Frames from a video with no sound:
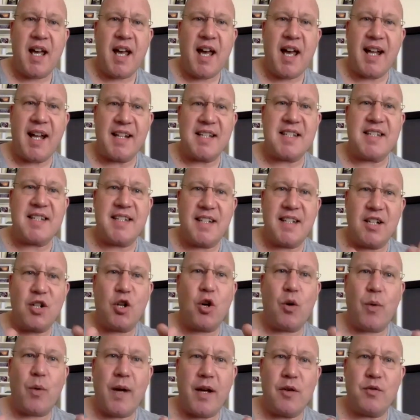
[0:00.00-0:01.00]
and still
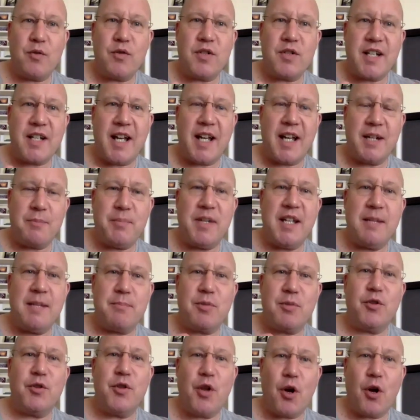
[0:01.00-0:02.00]
go out, and
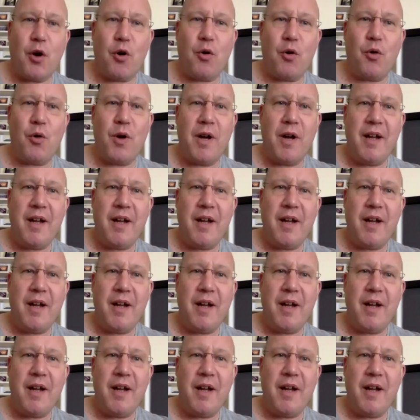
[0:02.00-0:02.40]
people know